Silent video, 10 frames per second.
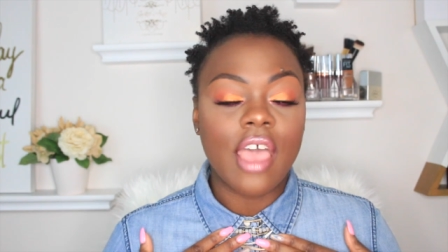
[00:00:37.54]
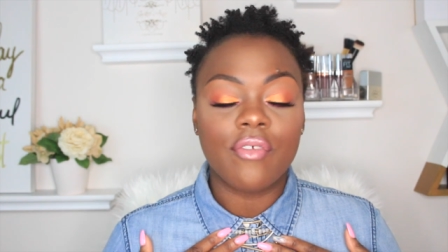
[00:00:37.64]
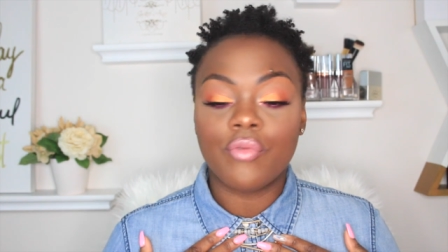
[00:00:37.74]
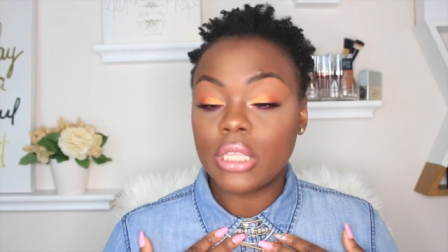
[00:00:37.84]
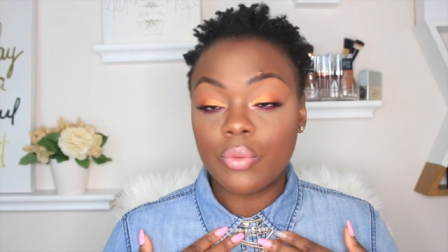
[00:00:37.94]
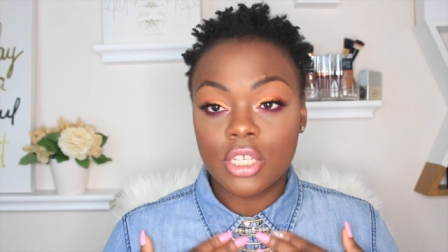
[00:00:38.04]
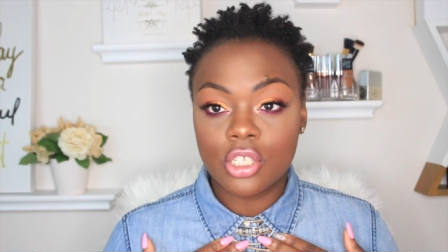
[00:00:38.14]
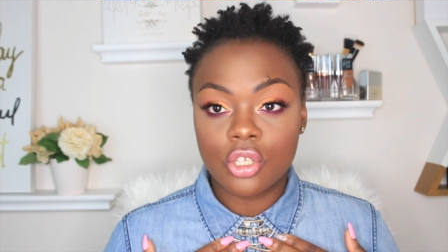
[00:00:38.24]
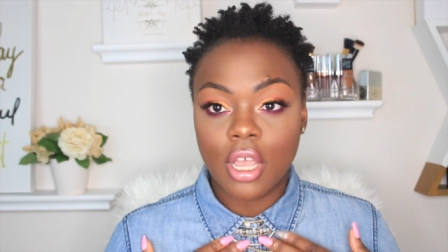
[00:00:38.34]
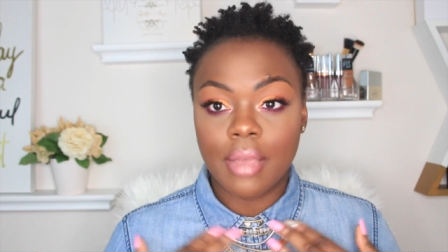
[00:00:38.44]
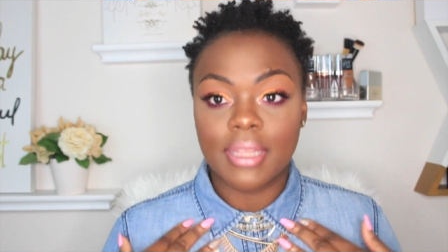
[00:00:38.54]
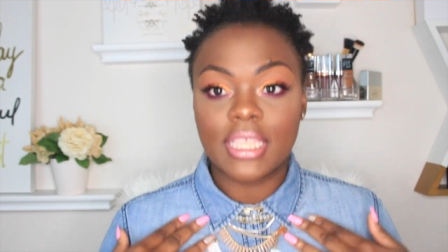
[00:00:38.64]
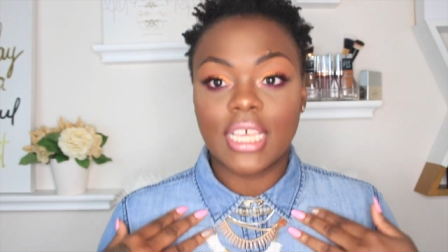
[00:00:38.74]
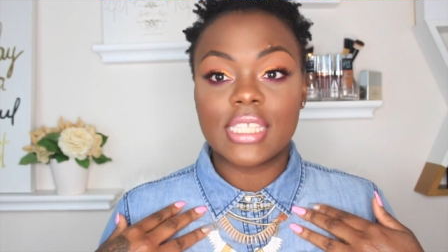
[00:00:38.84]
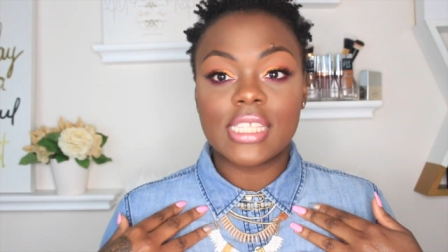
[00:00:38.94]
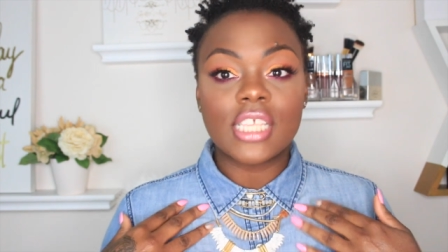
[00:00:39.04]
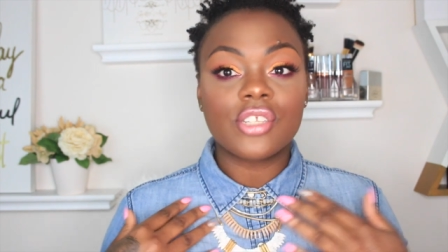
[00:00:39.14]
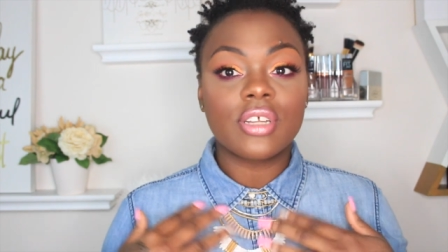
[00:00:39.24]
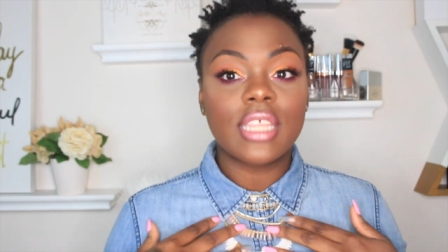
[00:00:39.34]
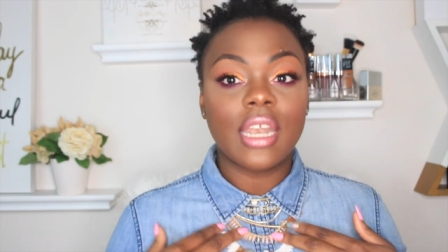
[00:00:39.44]
I really wanted to talk about the
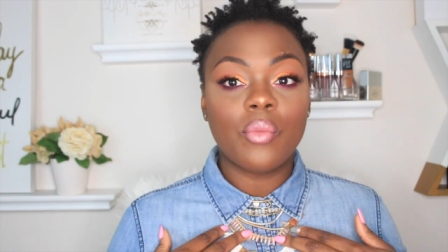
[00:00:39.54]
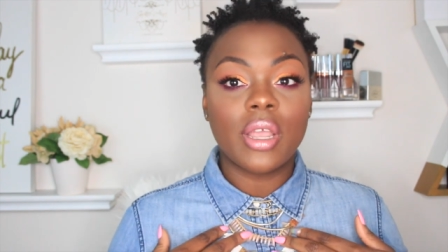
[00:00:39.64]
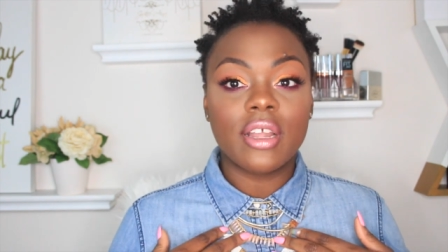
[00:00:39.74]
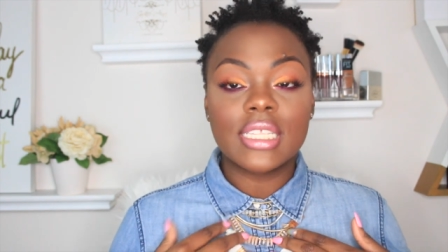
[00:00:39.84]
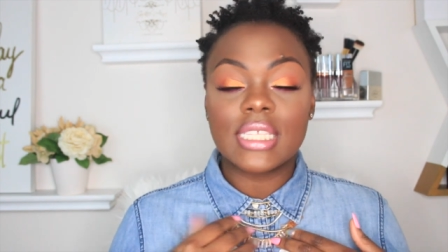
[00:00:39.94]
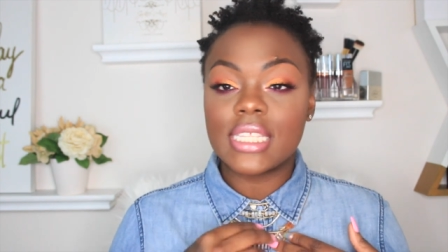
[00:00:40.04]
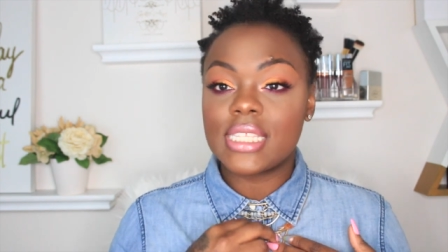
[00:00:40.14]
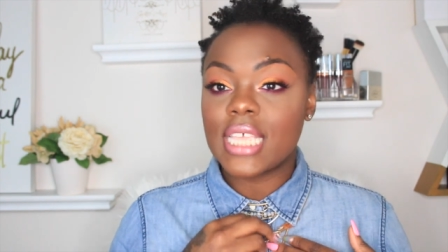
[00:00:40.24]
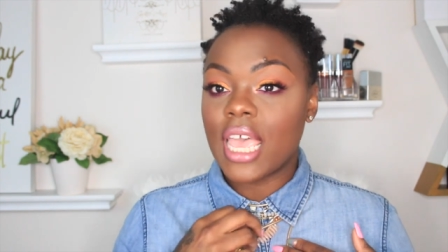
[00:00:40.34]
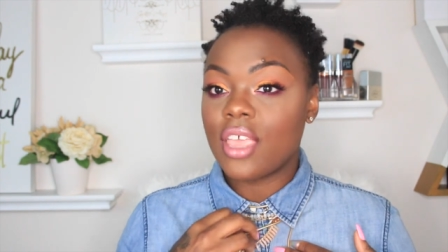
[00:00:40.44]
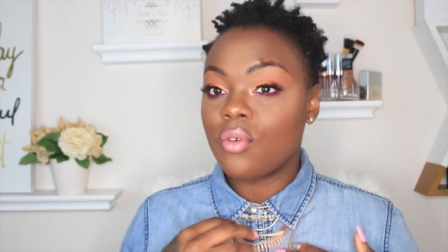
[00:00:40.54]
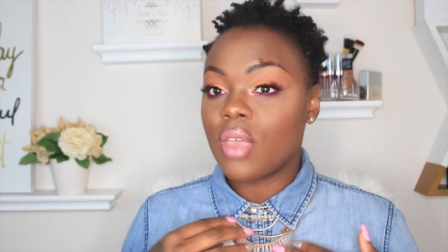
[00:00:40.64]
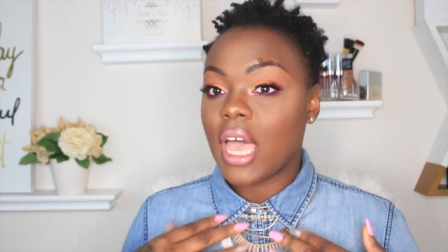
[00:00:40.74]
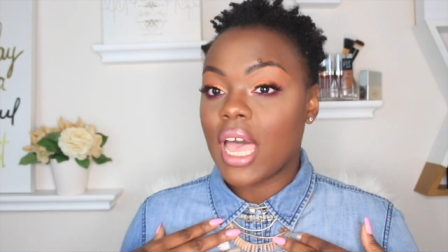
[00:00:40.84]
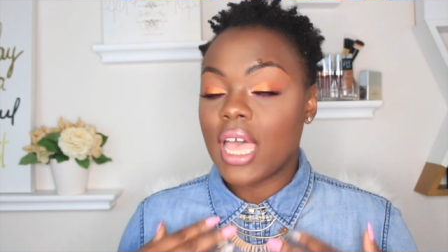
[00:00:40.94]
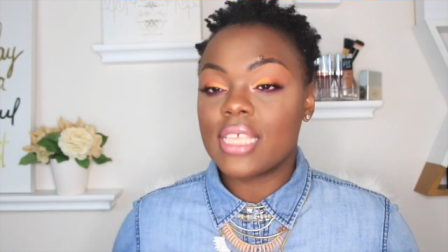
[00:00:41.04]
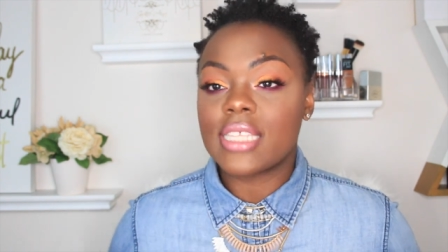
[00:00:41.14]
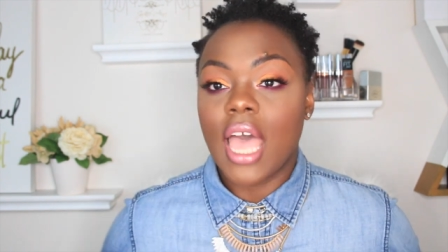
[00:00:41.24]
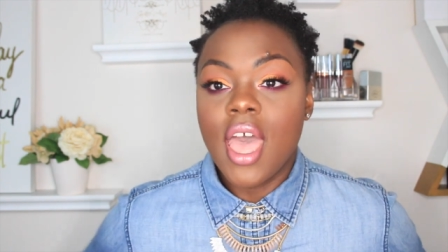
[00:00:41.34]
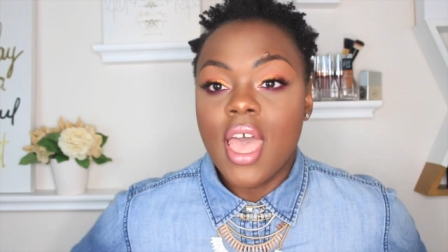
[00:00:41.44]
accessory that I'm wearing today, you guys.